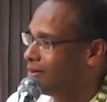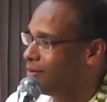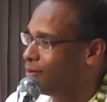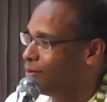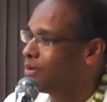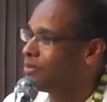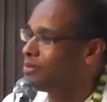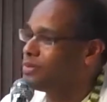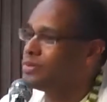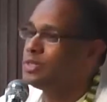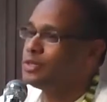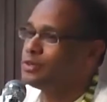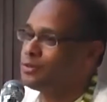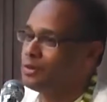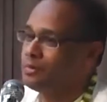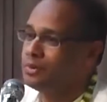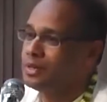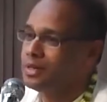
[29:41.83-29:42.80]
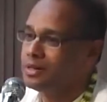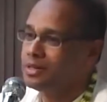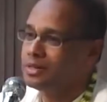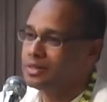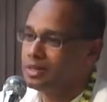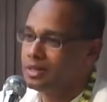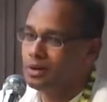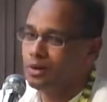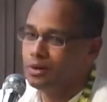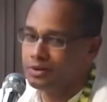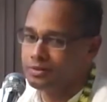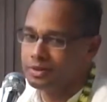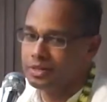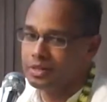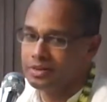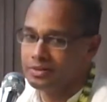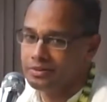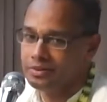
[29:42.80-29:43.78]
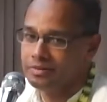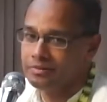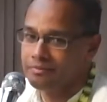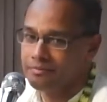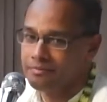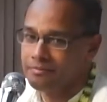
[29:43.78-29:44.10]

will resist from hearing the glorification.